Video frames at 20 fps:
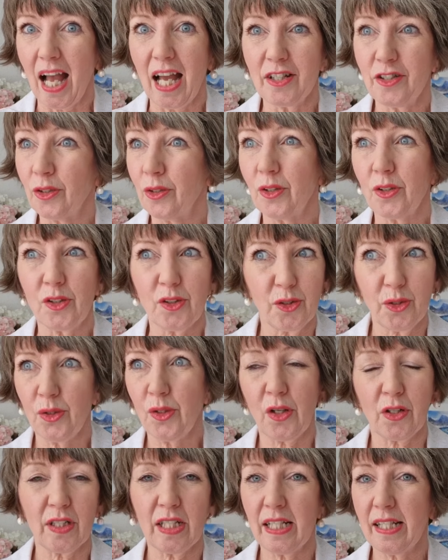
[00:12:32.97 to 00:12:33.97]
I do
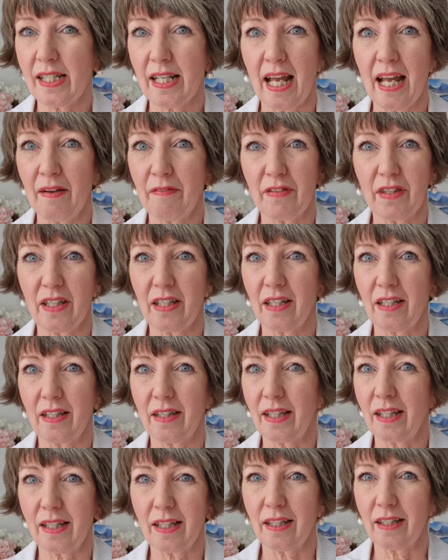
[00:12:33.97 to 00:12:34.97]
not need to have
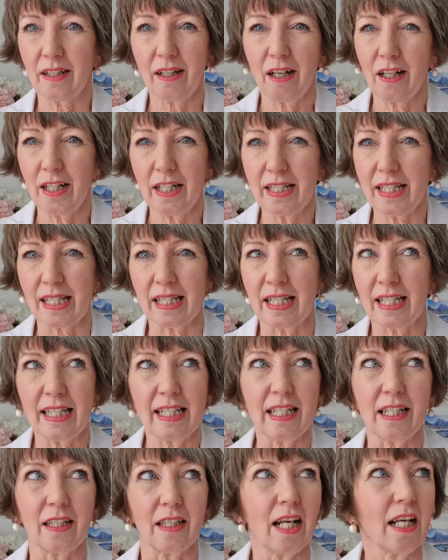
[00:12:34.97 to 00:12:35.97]
the garden
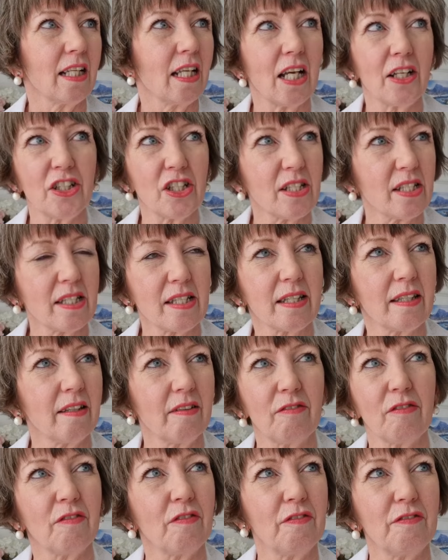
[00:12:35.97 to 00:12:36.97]
here. I just
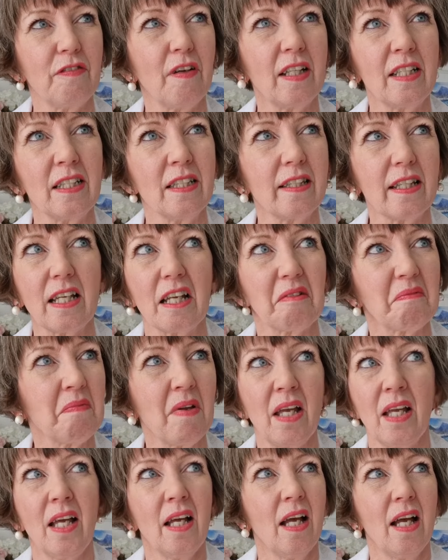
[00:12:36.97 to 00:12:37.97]
find that
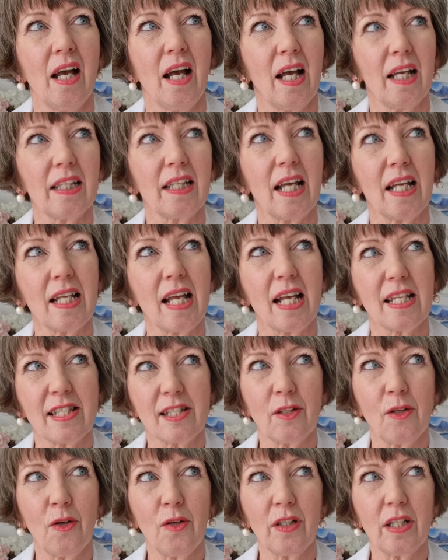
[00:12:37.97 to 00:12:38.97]

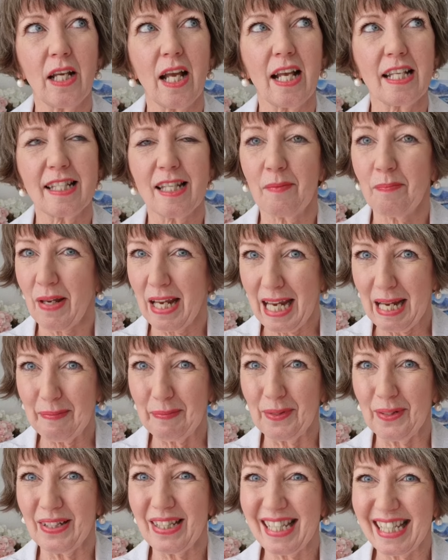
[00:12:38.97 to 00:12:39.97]
as long as I'm
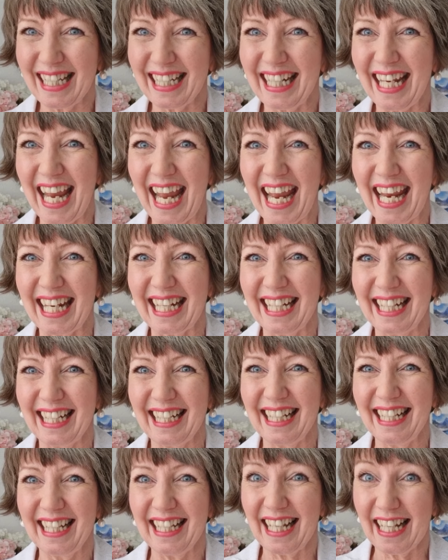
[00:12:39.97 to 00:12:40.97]
able to get
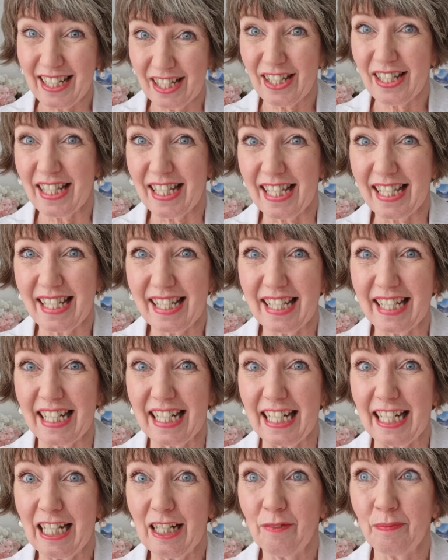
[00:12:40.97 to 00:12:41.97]
into the
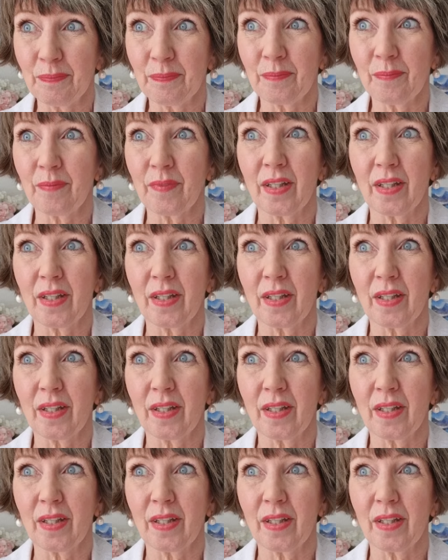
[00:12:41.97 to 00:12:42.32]
sea,